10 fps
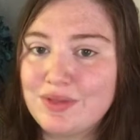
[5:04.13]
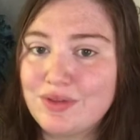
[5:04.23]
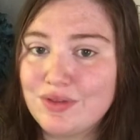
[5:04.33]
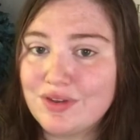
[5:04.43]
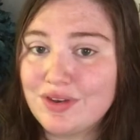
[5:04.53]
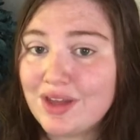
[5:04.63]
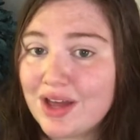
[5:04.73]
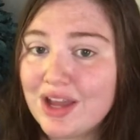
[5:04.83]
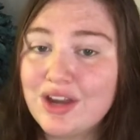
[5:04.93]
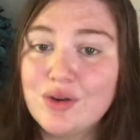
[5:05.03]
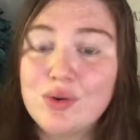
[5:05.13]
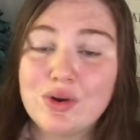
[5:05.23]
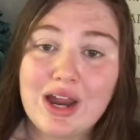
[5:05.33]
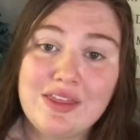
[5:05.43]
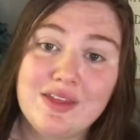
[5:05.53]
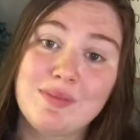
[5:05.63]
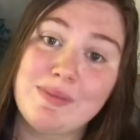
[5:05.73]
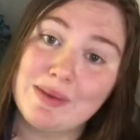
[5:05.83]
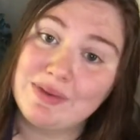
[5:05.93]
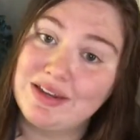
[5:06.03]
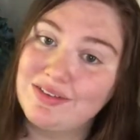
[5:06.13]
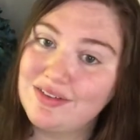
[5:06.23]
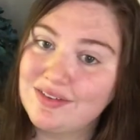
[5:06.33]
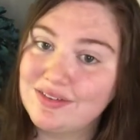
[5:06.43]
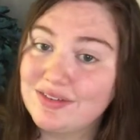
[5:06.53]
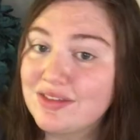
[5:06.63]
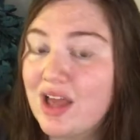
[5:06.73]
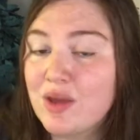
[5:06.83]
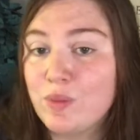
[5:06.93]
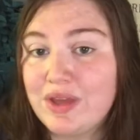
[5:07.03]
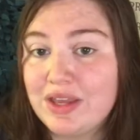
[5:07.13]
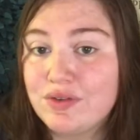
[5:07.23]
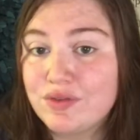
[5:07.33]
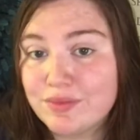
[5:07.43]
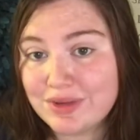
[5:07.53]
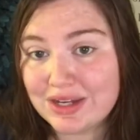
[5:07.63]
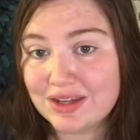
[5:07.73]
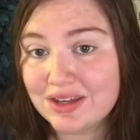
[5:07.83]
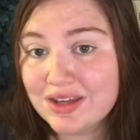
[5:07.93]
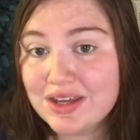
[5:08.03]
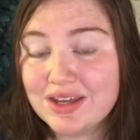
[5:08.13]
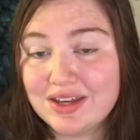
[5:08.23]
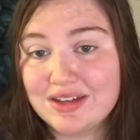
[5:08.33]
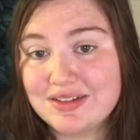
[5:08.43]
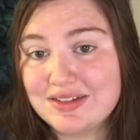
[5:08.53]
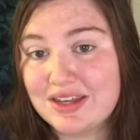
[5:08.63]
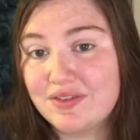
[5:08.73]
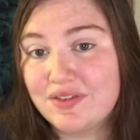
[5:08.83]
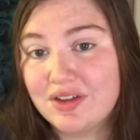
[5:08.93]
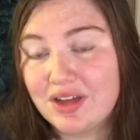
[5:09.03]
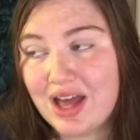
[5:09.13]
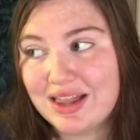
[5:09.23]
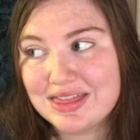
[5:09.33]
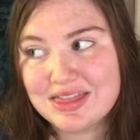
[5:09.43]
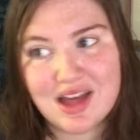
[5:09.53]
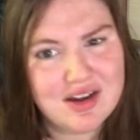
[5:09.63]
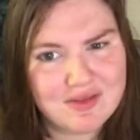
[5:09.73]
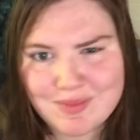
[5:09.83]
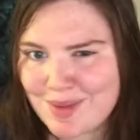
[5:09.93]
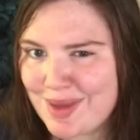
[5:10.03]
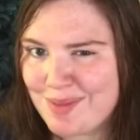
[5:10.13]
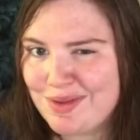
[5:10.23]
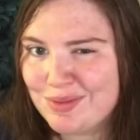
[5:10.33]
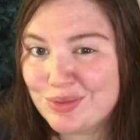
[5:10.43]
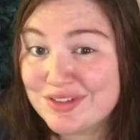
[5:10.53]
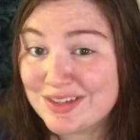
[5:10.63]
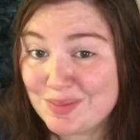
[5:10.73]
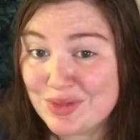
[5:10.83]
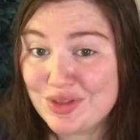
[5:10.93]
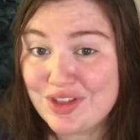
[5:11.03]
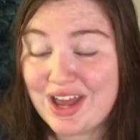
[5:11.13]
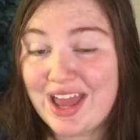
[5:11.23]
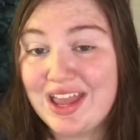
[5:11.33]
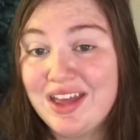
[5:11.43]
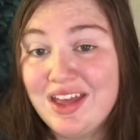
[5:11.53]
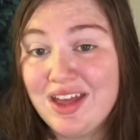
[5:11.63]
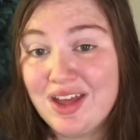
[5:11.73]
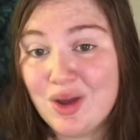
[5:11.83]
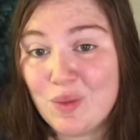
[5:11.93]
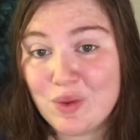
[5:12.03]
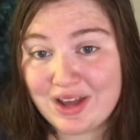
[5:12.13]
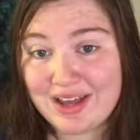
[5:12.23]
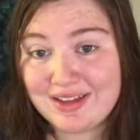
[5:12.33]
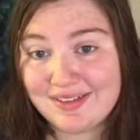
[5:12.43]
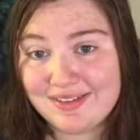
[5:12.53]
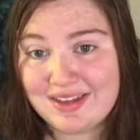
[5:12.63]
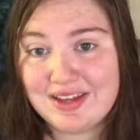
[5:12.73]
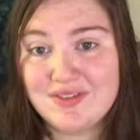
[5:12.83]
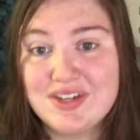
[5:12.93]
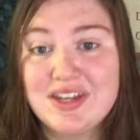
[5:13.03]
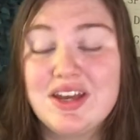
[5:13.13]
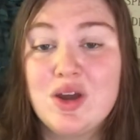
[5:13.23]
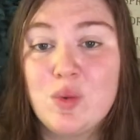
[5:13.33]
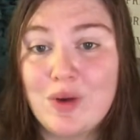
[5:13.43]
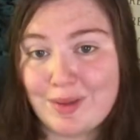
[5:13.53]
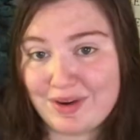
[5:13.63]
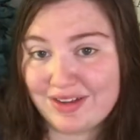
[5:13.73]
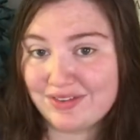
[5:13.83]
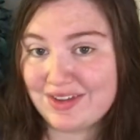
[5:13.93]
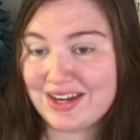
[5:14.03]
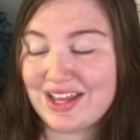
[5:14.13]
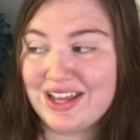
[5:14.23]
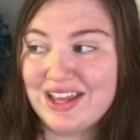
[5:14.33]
through the night, or I think my baby needs to night wean for me to conceive. None of my babies were sleeping through the night when I conceived while breastfeeding.